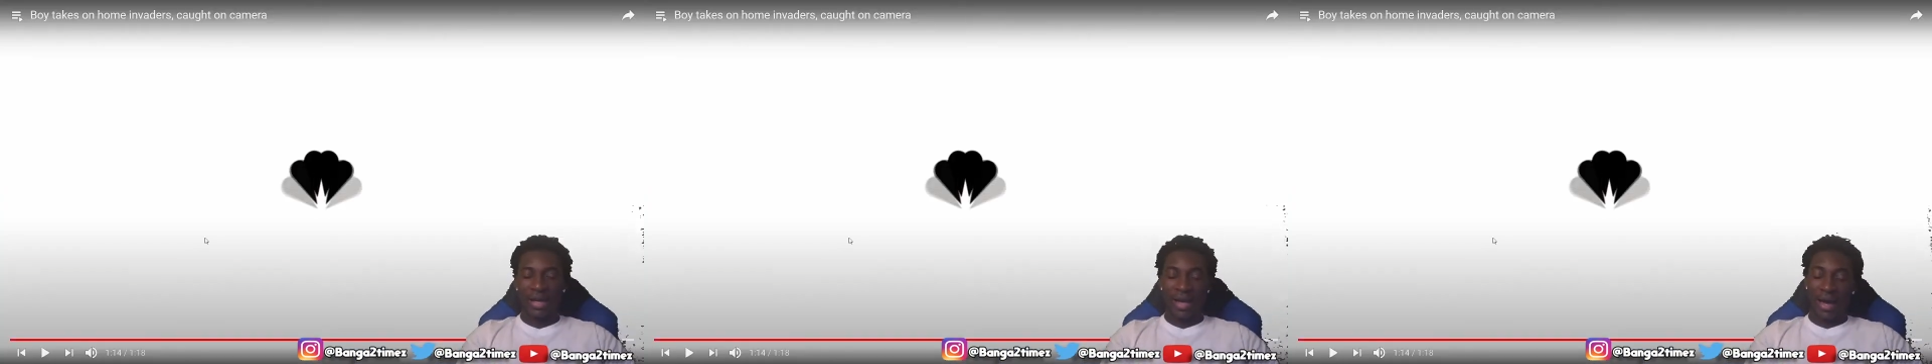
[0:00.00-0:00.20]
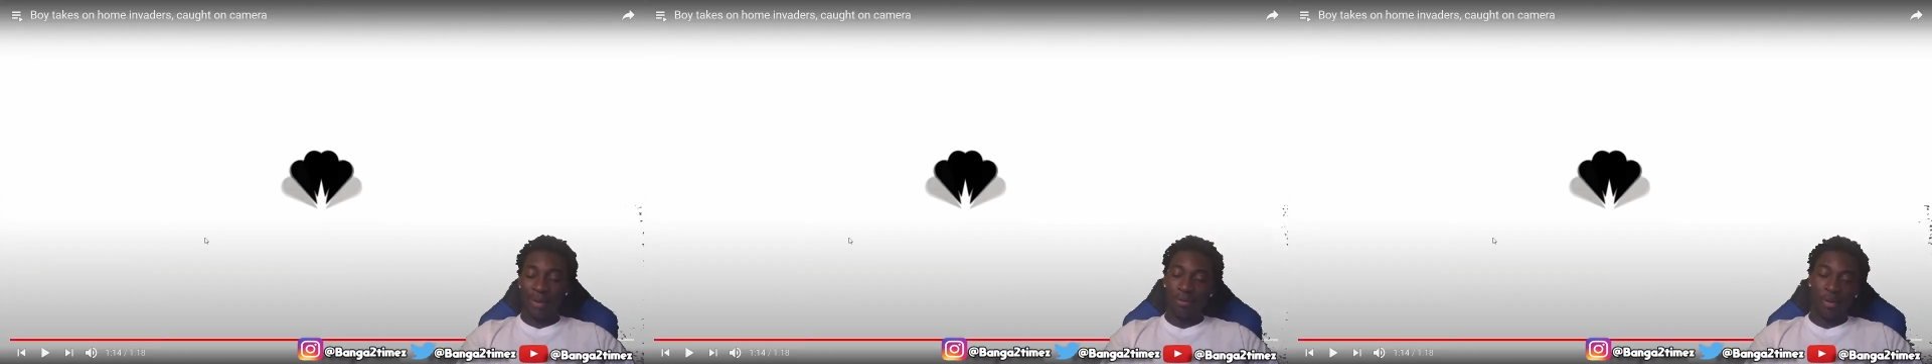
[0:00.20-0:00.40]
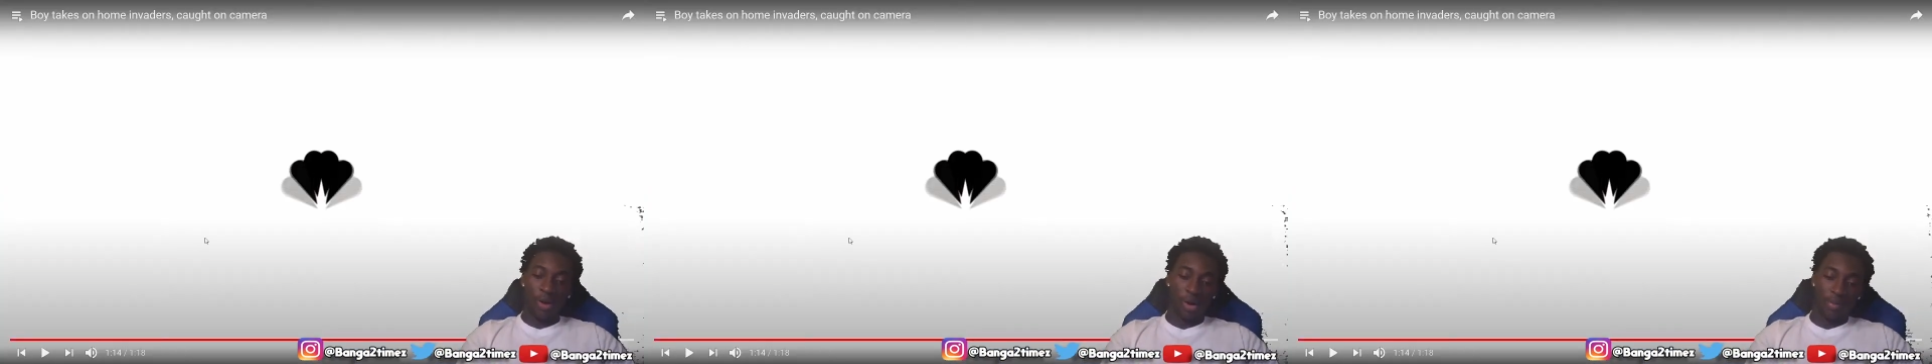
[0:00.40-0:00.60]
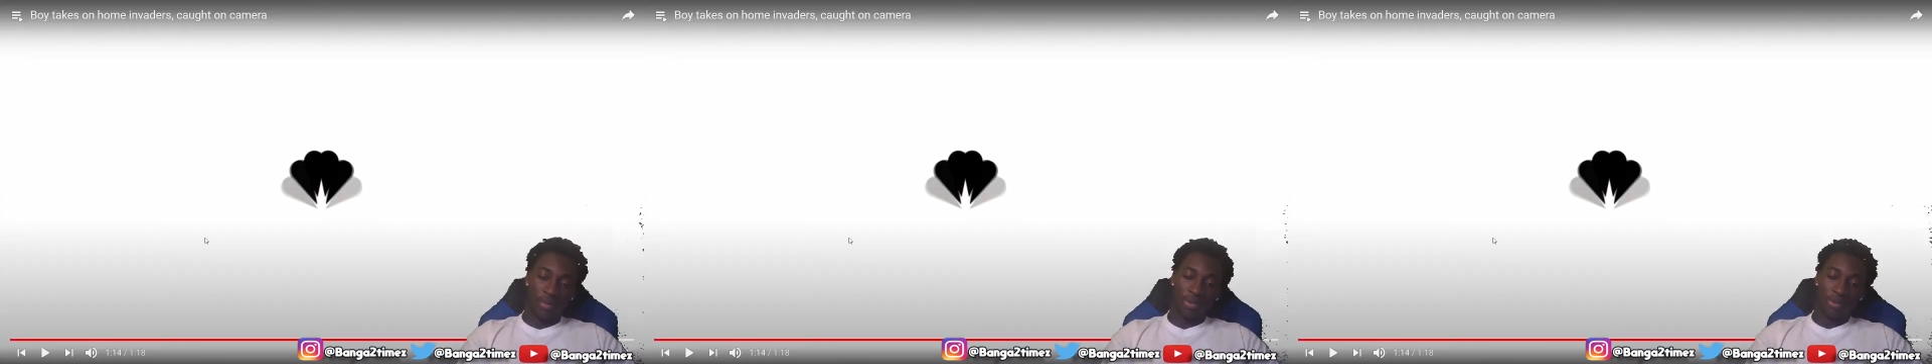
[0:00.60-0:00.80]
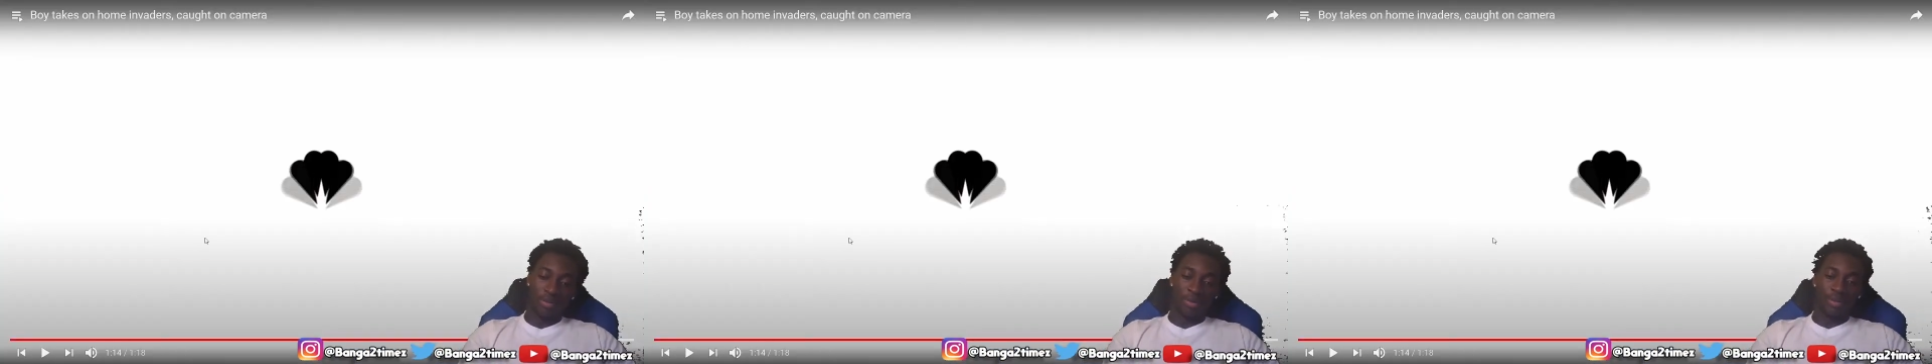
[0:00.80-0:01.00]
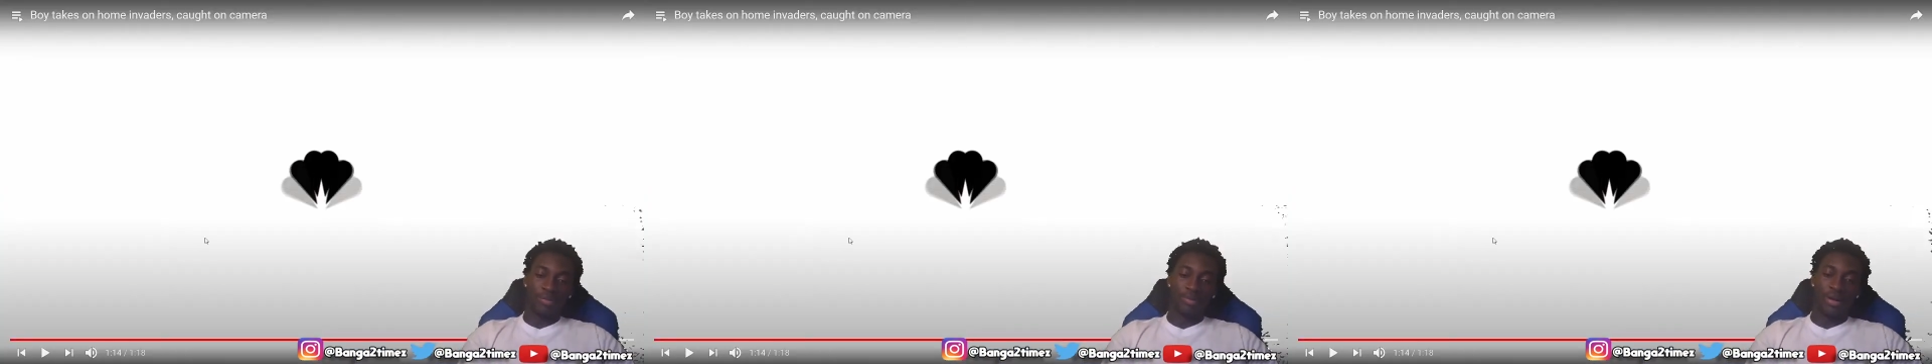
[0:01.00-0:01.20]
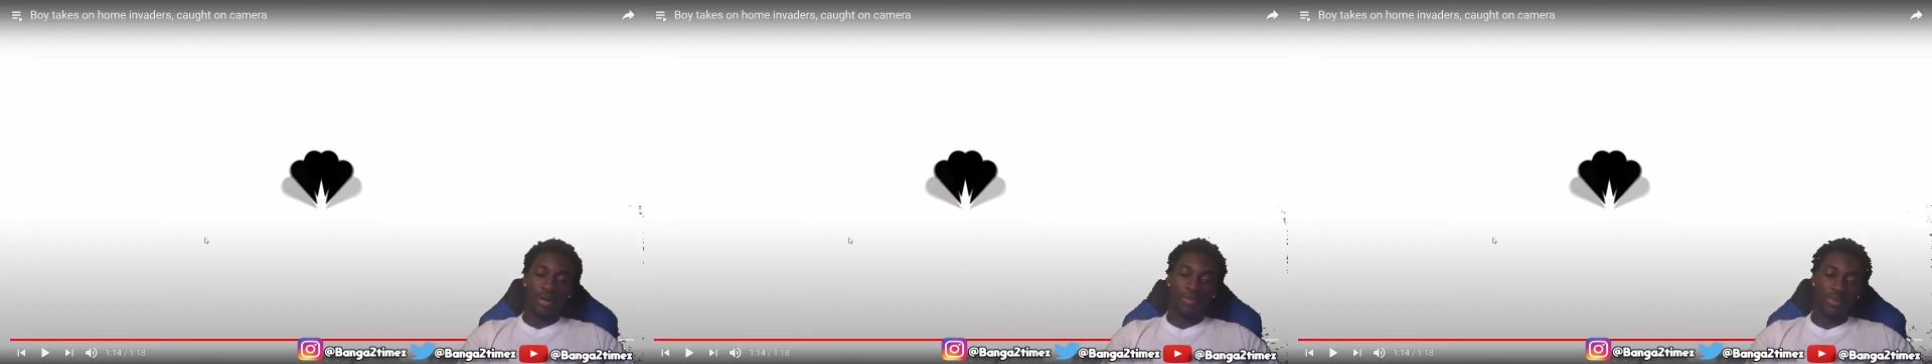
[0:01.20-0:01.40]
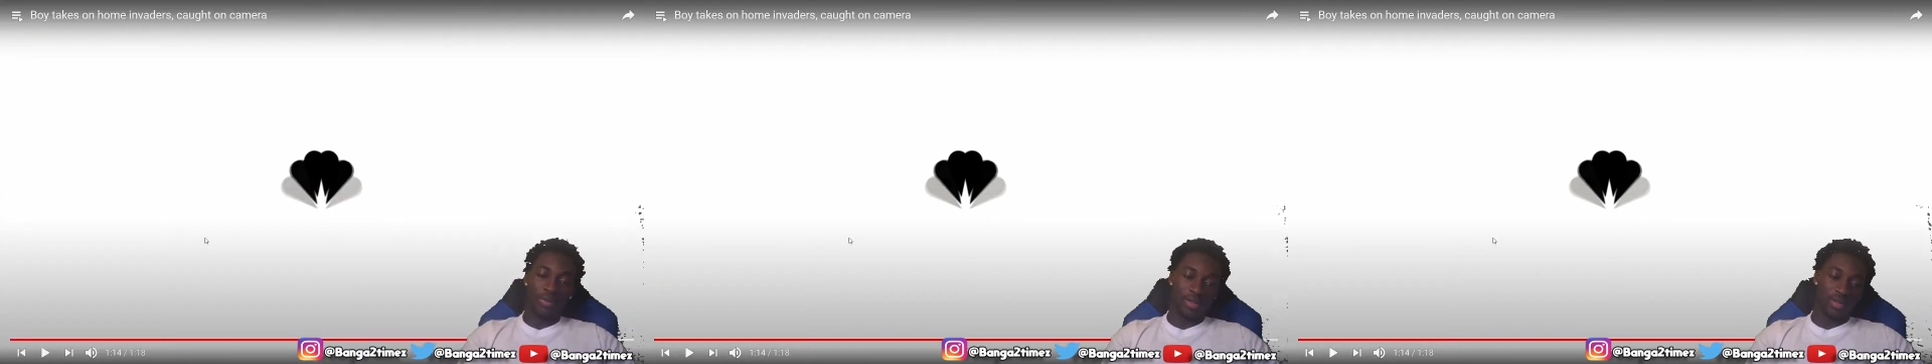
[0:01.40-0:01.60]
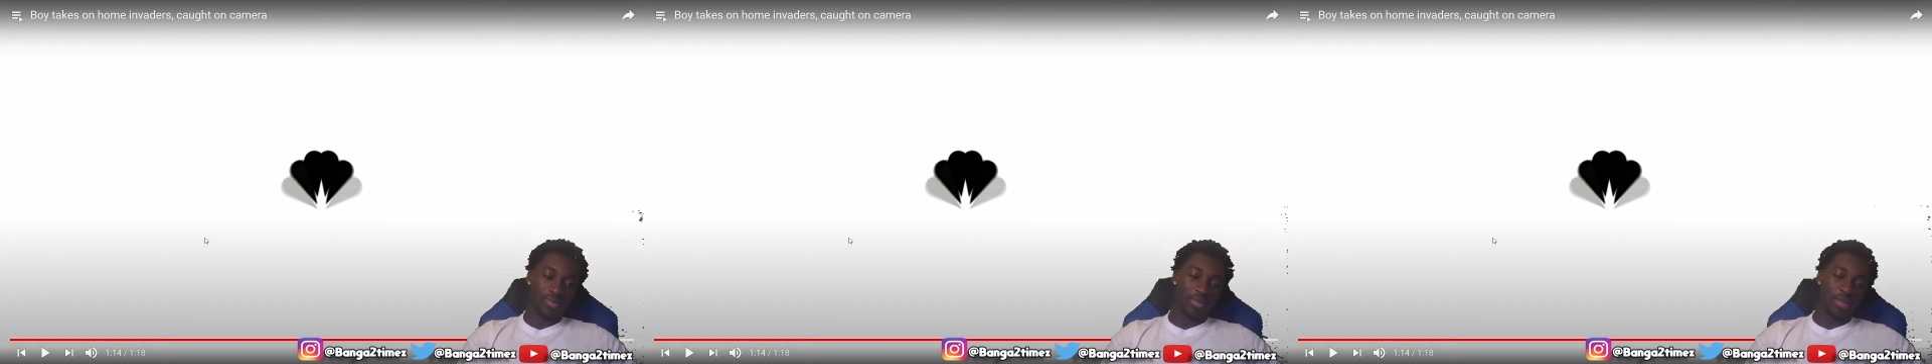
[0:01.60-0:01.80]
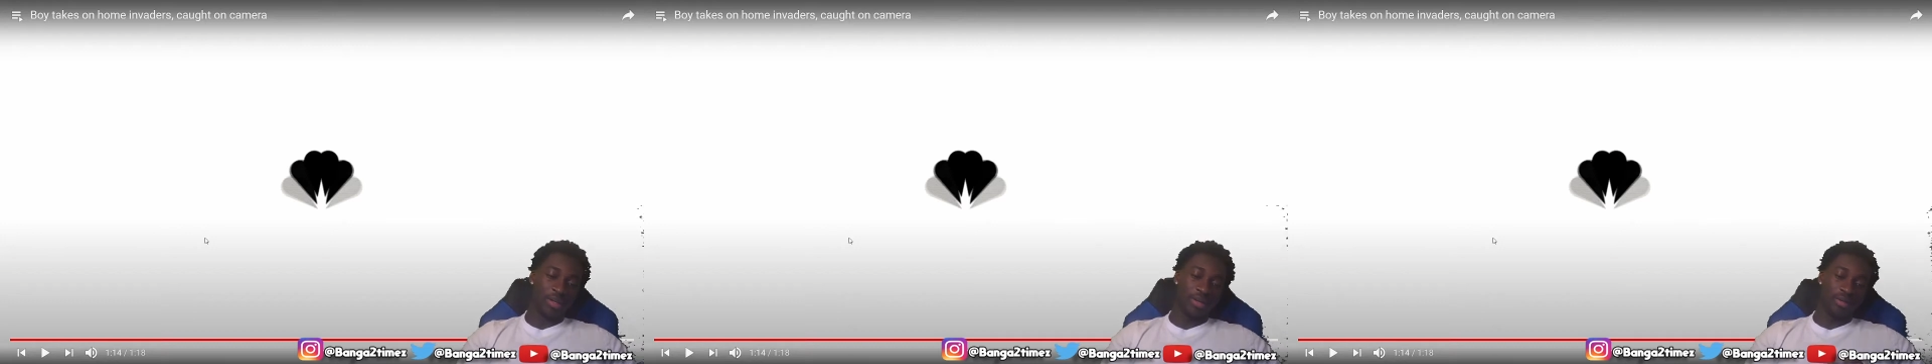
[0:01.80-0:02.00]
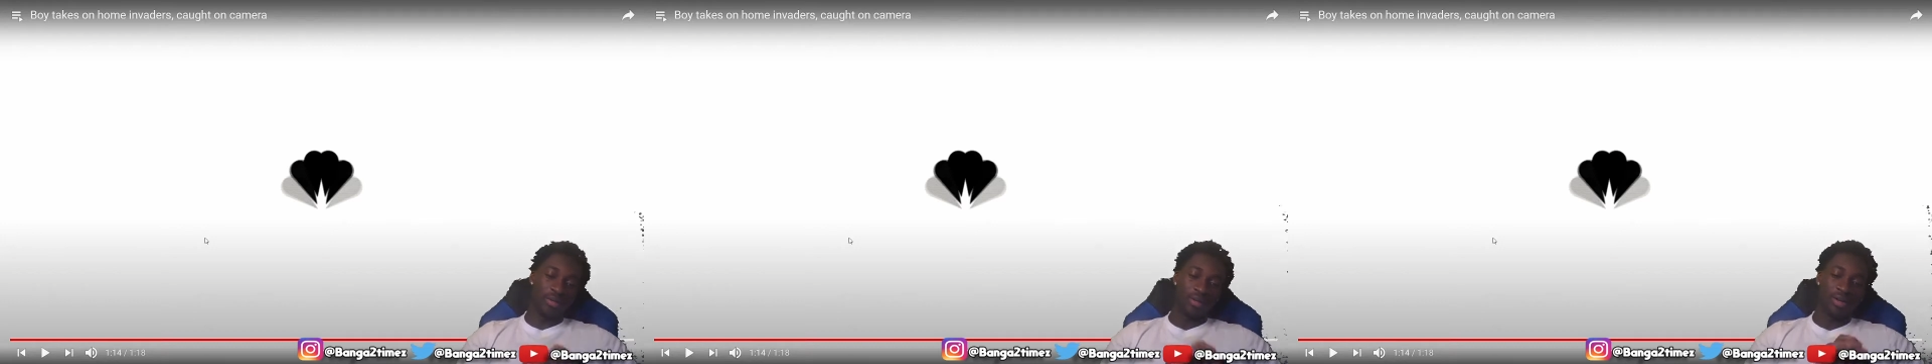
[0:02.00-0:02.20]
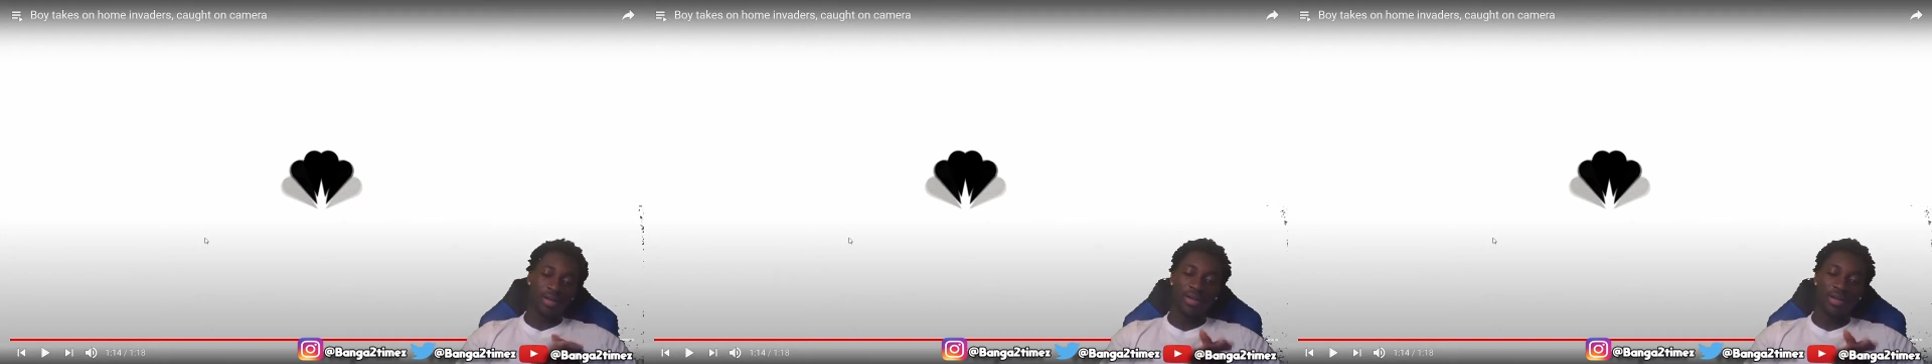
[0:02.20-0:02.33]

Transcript: I'm heartbroken, in my opinion, man.